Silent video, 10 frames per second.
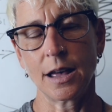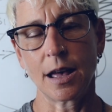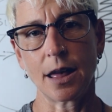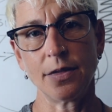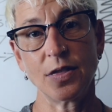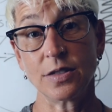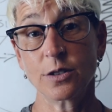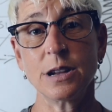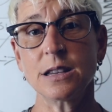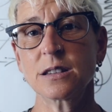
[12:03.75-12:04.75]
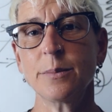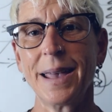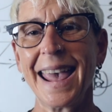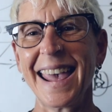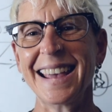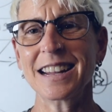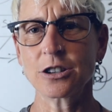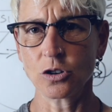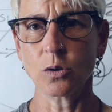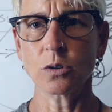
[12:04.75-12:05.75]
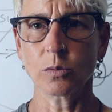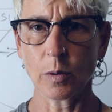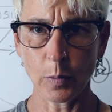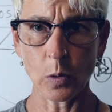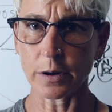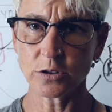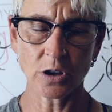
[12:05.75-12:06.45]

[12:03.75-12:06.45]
uh, that there is some anecdotal reports.